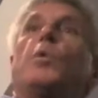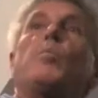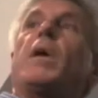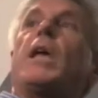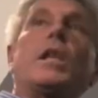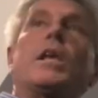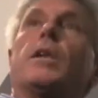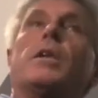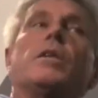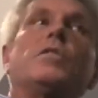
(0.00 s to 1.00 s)

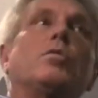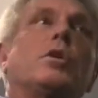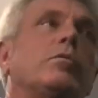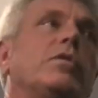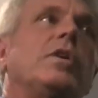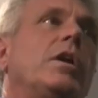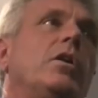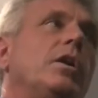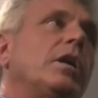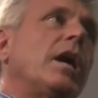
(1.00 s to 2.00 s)
mammalian. This work was done
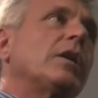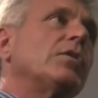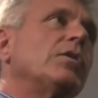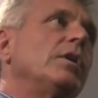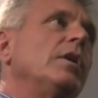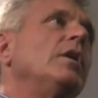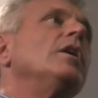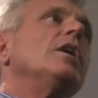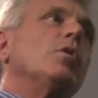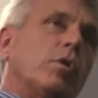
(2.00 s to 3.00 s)
on cats.
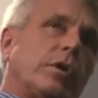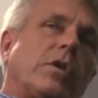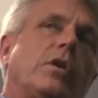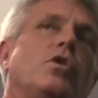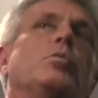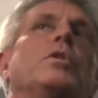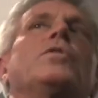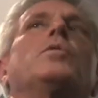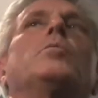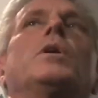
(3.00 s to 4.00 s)
It works on
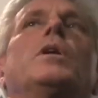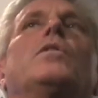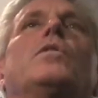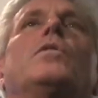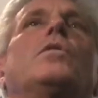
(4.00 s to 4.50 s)
humans, but it